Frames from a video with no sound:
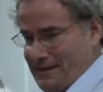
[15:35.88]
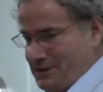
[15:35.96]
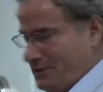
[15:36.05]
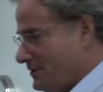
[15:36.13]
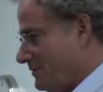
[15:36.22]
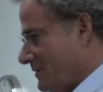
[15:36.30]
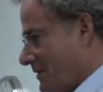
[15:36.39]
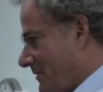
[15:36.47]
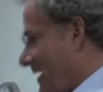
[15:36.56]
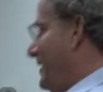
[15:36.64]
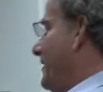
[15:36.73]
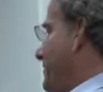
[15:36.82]
you don't know
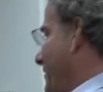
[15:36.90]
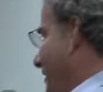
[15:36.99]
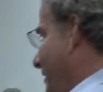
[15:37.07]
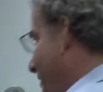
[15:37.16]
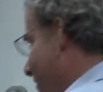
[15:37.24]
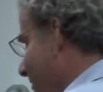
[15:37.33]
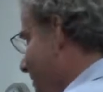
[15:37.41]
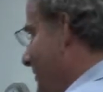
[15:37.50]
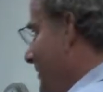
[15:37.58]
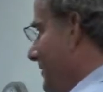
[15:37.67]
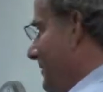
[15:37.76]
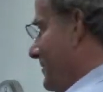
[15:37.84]
anything,
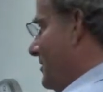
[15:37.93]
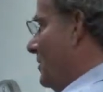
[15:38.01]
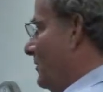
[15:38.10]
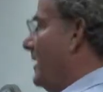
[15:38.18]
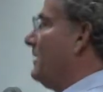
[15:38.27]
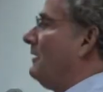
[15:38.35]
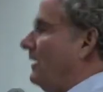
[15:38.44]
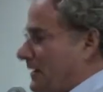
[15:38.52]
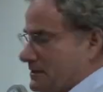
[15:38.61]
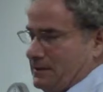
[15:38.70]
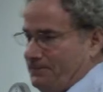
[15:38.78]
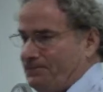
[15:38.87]
you know, get
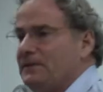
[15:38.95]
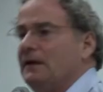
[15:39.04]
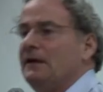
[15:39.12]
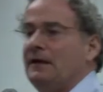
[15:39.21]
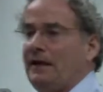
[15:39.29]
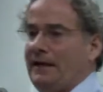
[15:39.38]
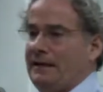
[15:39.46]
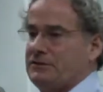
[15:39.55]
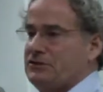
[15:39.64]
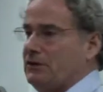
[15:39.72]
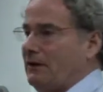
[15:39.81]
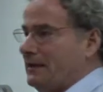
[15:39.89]
lost. And
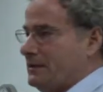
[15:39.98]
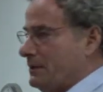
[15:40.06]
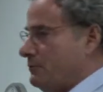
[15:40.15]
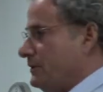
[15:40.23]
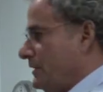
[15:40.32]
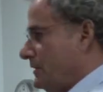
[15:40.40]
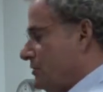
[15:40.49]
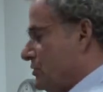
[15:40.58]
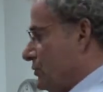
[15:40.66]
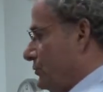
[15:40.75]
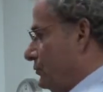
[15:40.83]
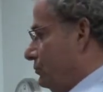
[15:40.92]
so I think we need
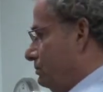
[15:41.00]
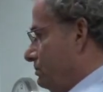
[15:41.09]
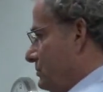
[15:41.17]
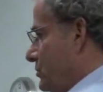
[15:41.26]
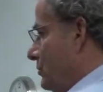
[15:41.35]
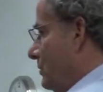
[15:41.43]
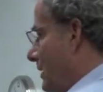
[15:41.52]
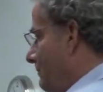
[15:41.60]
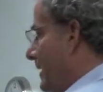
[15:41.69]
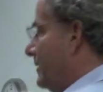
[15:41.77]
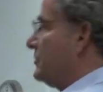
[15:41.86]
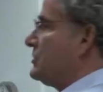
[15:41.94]
to do a
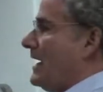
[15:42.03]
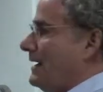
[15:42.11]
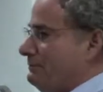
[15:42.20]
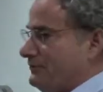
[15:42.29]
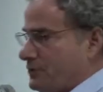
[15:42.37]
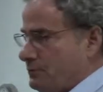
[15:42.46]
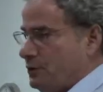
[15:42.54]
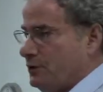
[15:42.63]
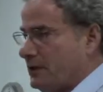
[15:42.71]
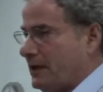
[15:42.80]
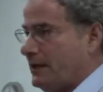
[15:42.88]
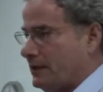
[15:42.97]
better job of
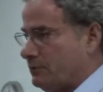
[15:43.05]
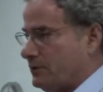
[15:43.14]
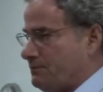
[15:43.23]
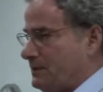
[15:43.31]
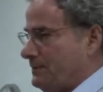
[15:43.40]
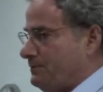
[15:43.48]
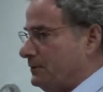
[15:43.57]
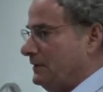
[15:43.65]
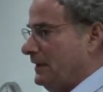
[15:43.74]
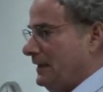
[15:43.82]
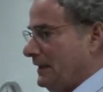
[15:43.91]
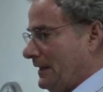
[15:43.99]
communicating with people
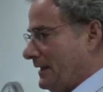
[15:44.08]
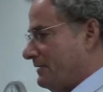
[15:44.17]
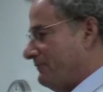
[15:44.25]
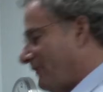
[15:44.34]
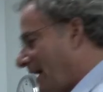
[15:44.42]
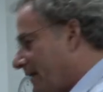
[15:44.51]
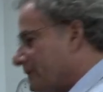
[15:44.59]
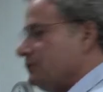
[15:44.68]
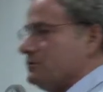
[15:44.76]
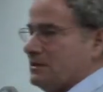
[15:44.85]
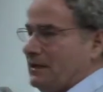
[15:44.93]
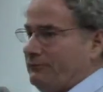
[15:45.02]
at a
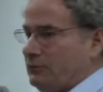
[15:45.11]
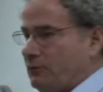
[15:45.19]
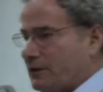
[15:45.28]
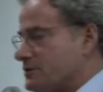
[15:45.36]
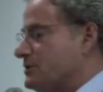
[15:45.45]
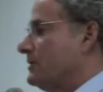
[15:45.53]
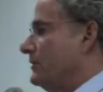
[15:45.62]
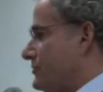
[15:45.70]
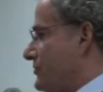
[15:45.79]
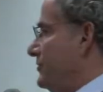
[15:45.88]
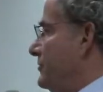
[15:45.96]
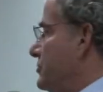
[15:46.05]
values level. What is the
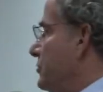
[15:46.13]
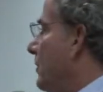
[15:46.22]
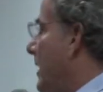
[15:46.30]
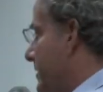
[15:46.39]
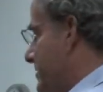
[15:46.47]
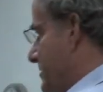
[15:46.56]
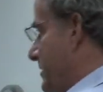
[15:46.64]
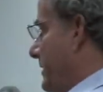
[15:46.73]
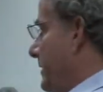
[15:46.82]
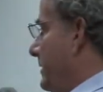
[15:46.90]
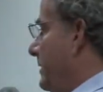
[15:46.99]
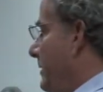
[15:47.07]
country that you want to
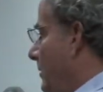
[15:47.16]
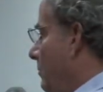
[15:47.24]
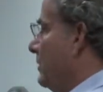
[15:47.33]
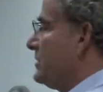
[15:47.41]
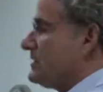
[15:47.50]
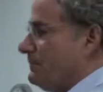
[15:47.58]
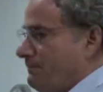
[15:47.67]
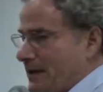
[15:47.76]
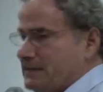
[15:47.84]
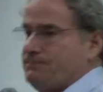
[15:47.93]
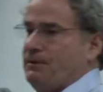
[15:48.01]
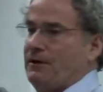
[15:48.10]
see? What is the
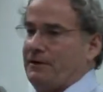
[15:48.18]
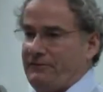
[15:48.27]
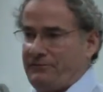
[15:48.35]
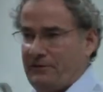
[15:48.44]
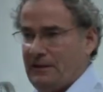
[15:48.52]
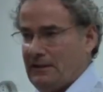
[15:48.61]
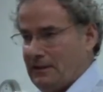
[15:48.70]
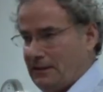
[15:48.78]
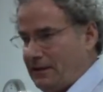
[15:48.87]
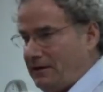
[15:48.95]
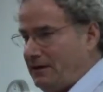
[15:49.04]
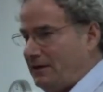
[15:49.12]
best part
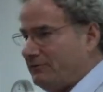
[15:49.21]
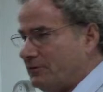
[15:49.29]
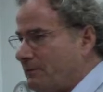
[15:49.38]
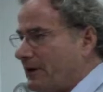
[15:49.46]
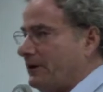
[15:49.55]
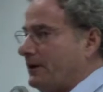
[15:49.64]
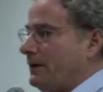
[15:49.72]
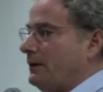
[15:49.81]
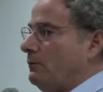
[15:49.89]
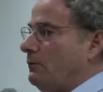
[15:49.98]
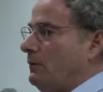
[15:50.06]
of America?